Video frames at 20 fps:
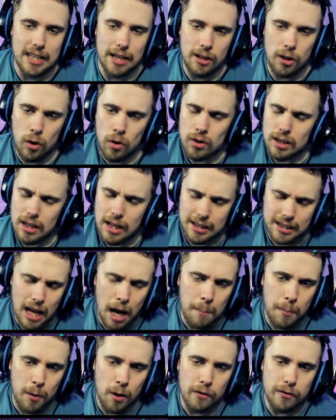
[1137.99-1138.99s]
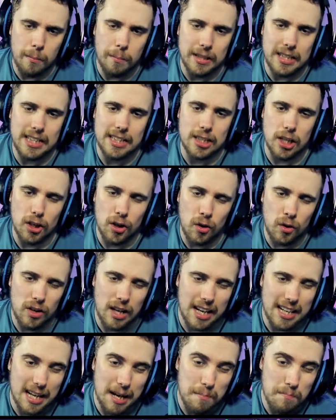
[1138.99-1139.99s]
That ball from Batista looked
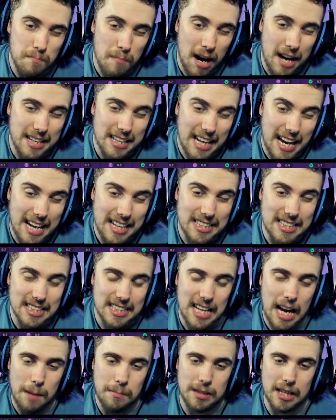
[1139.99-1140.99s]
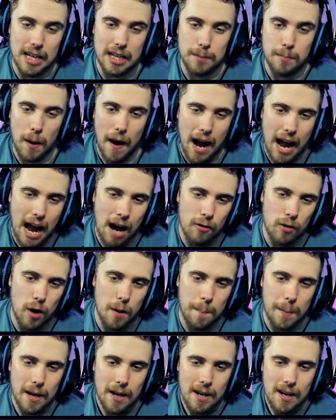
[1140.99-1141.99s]
like it might get intercepted, but
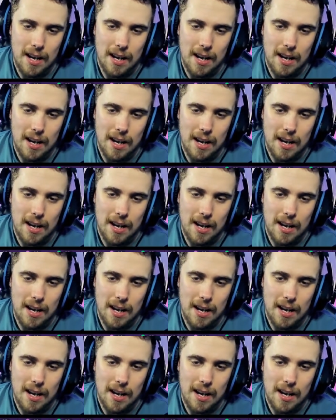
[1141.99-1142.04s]
Harrop